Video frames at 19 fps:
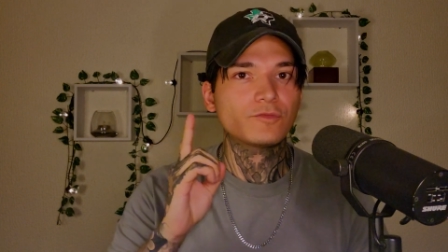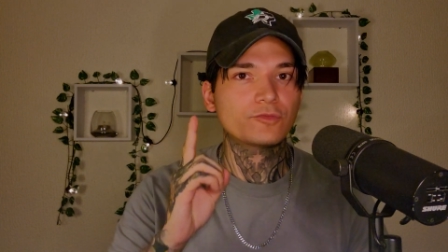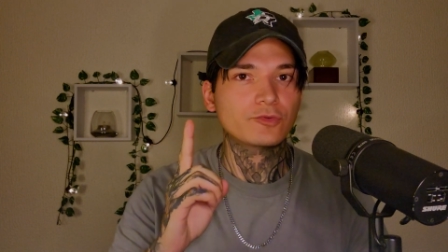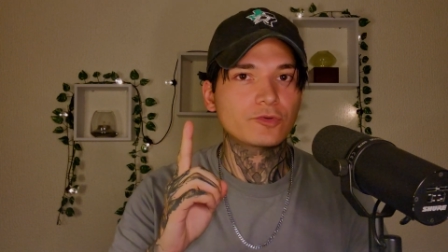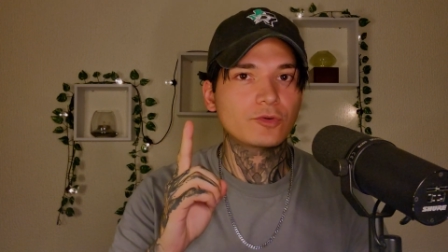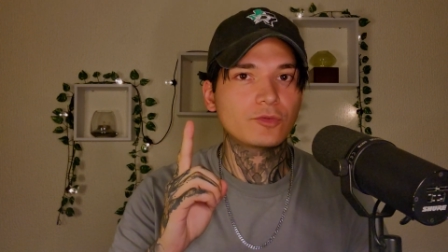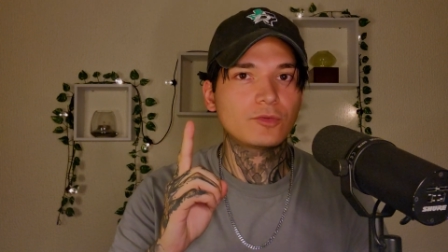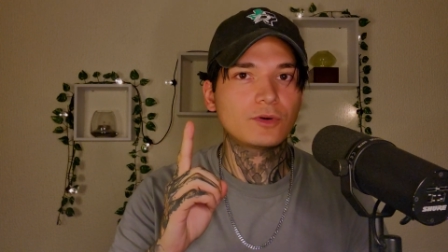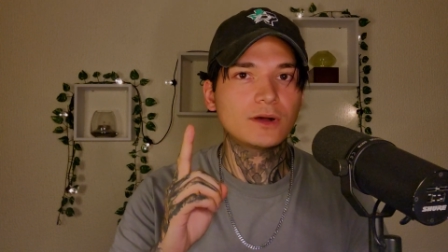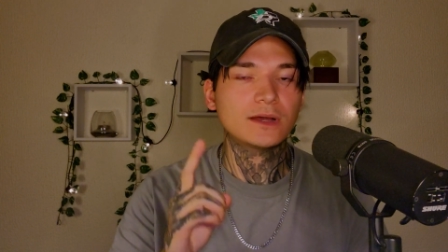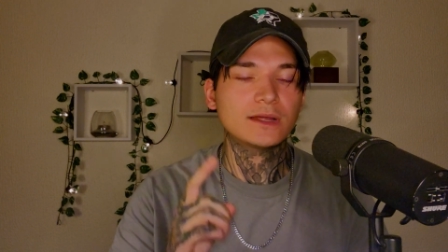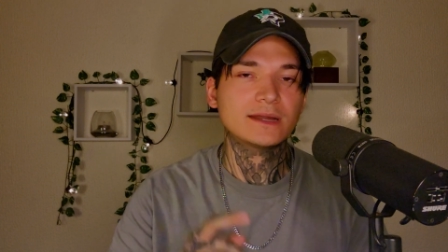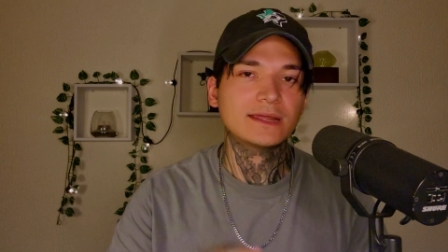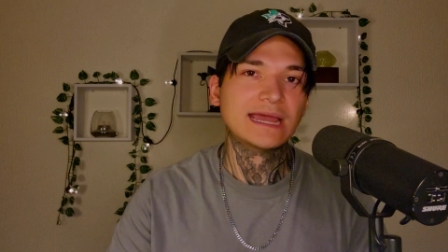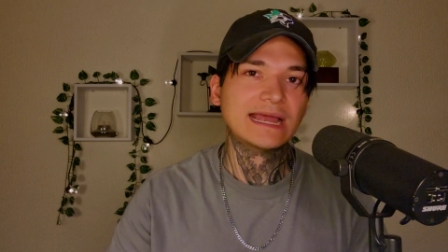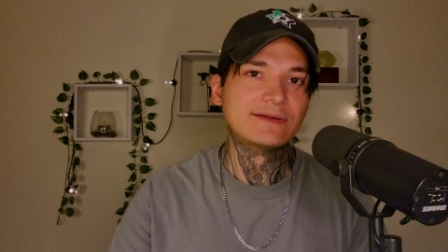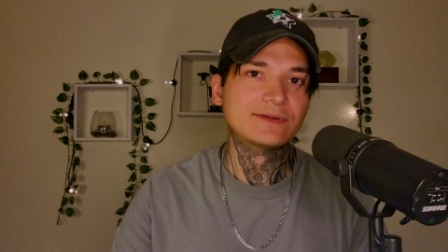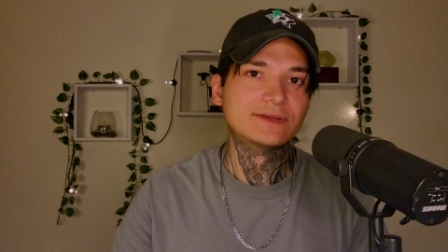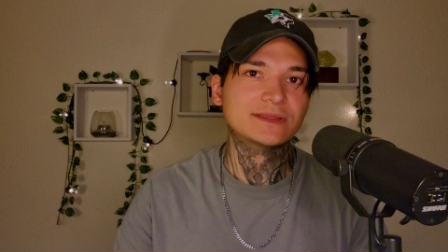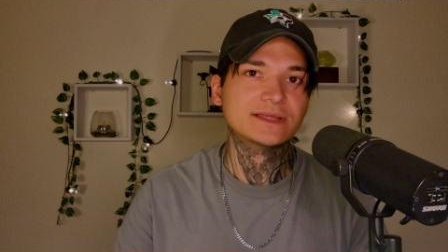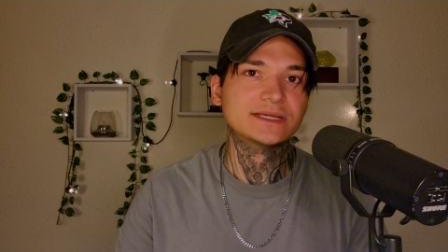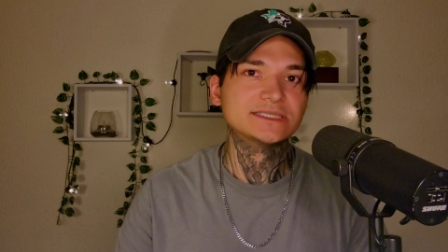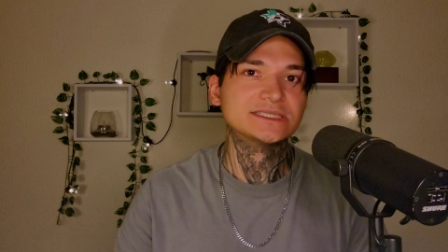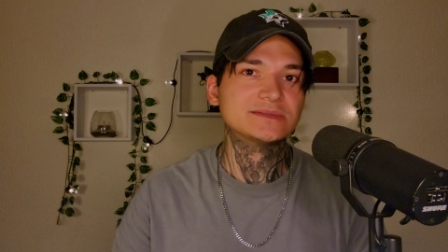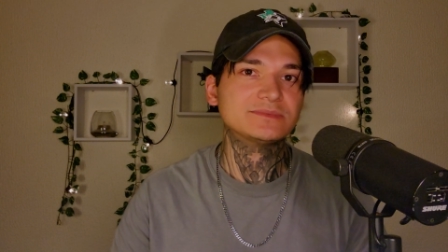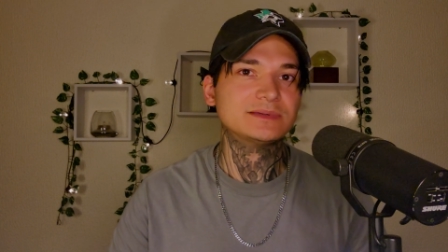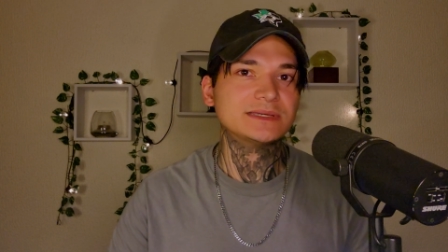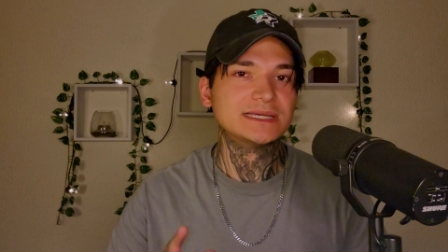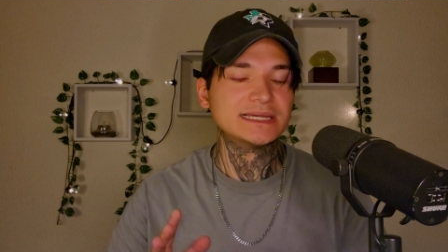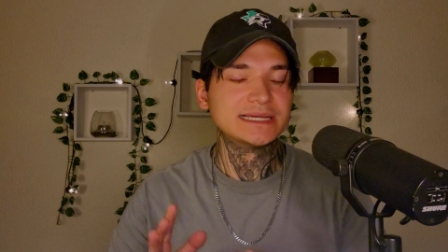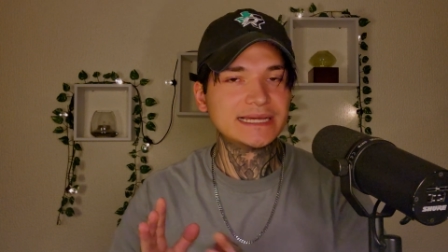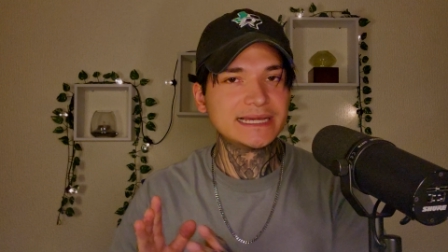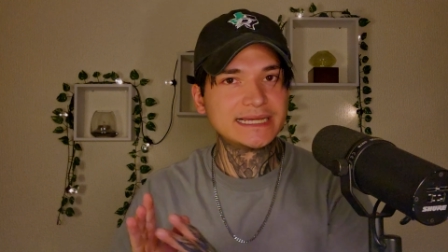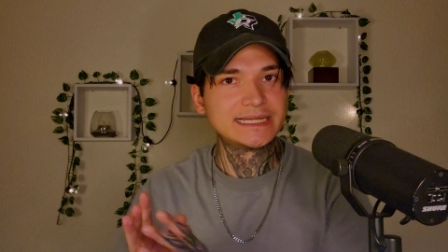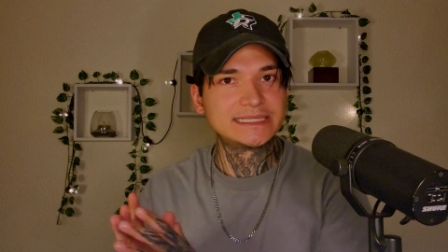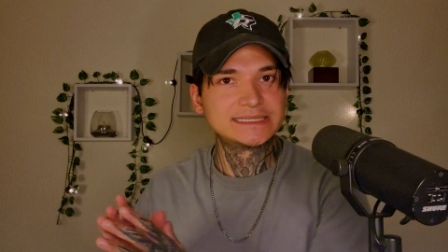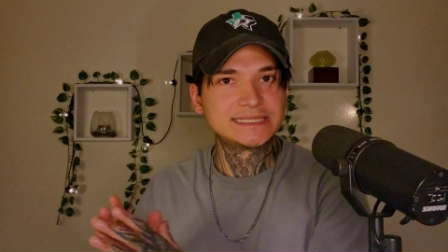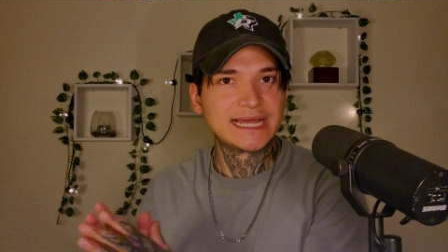Rule 1, everything should be
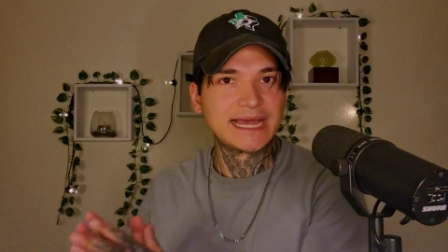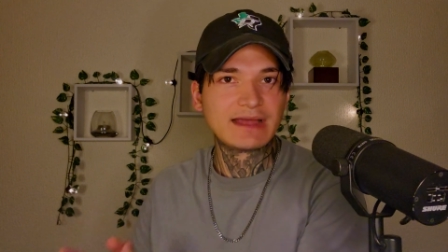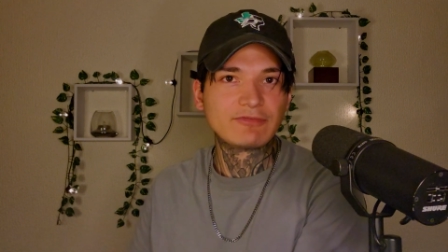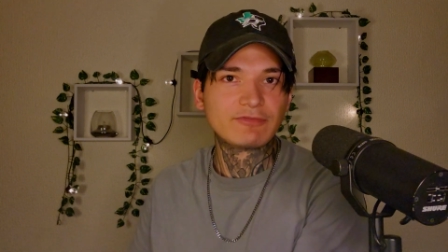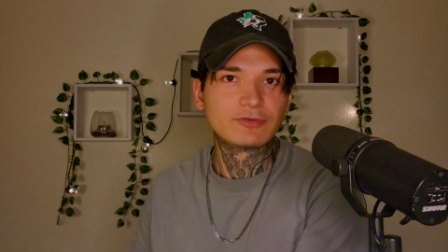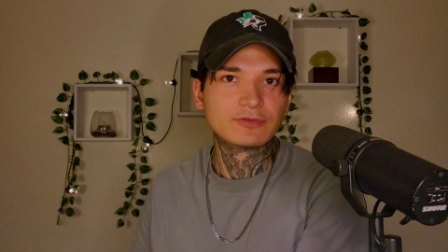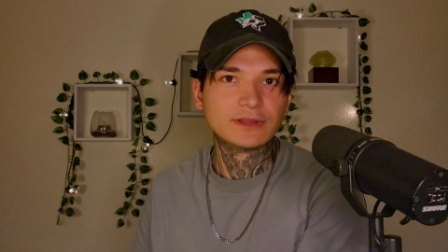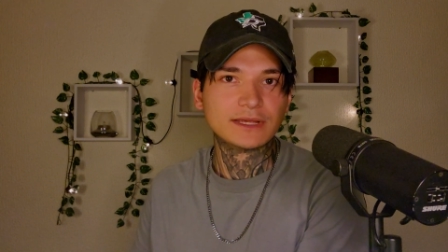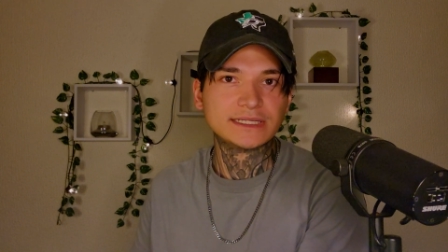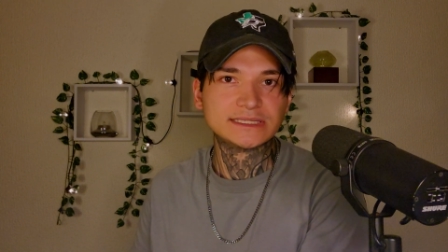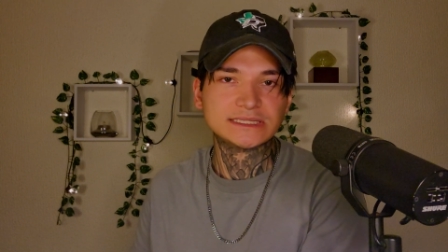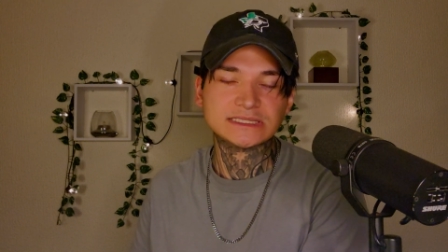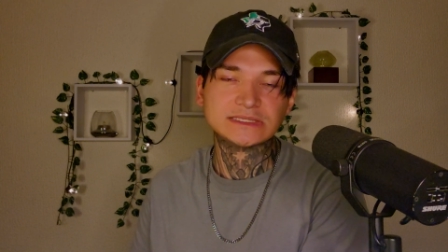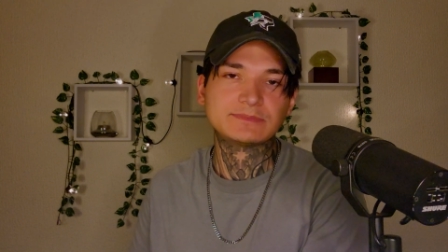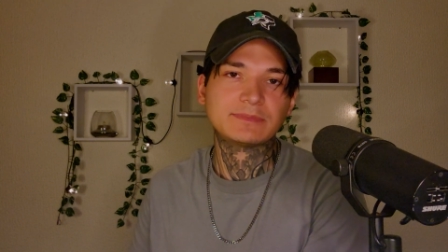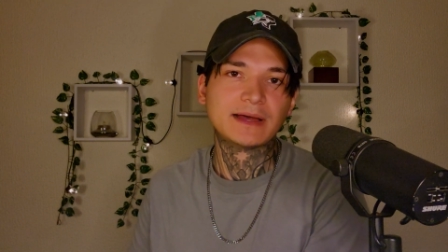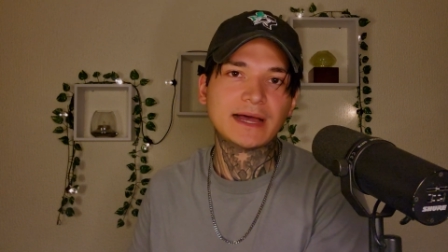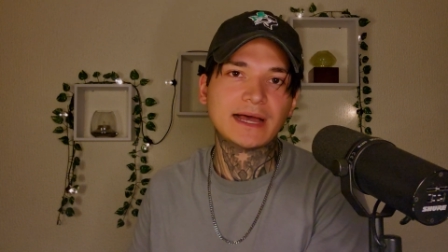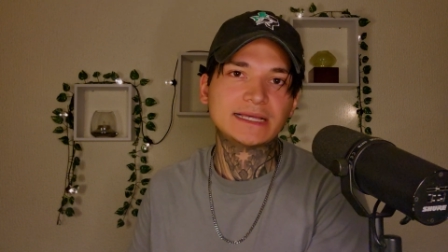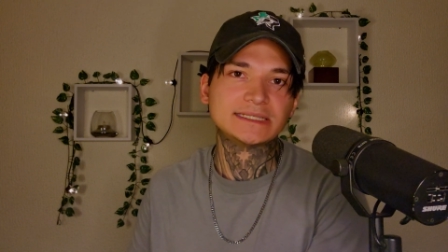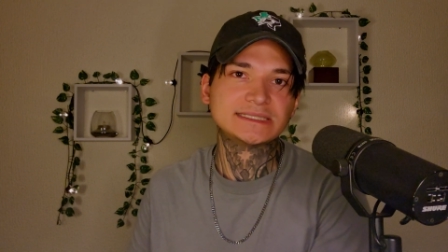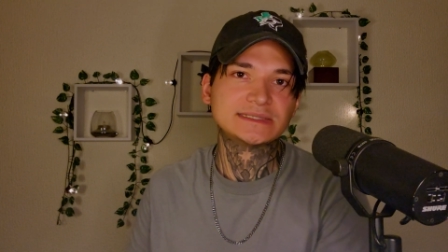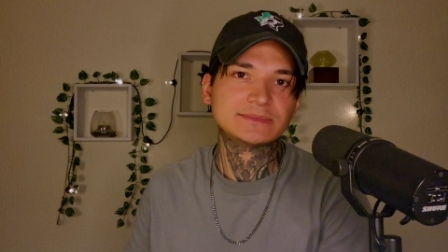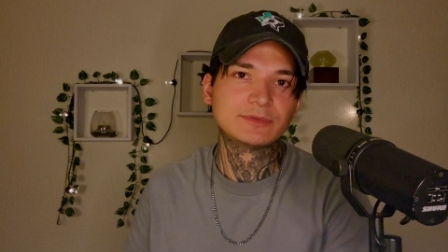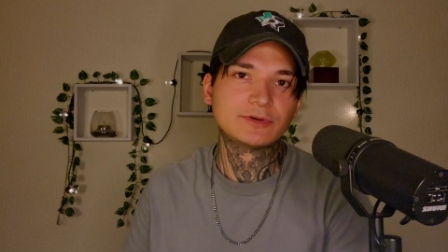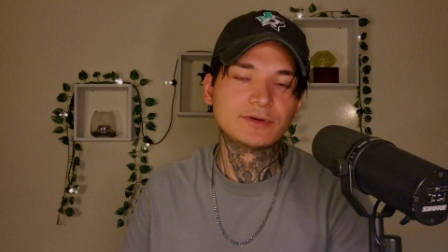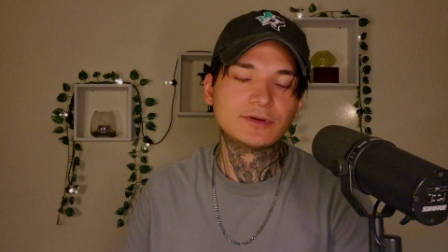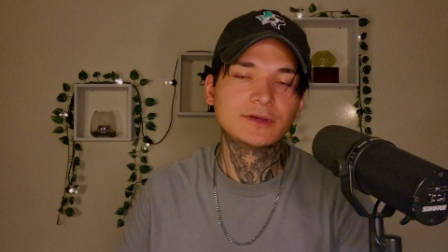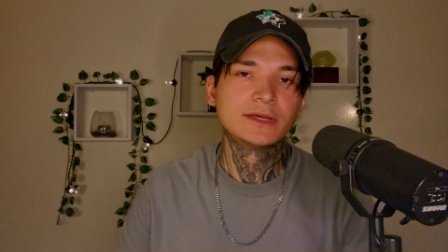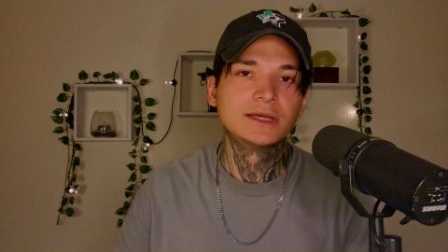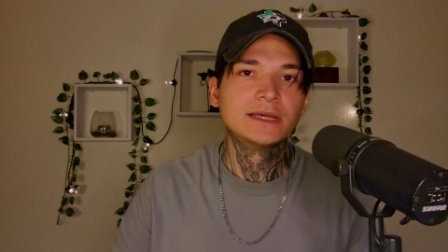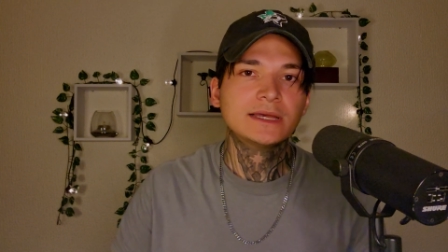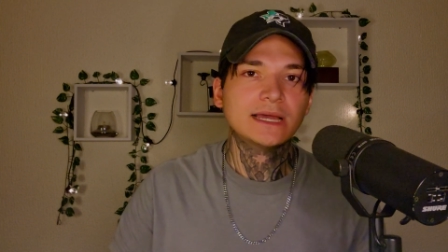as effortless as possible.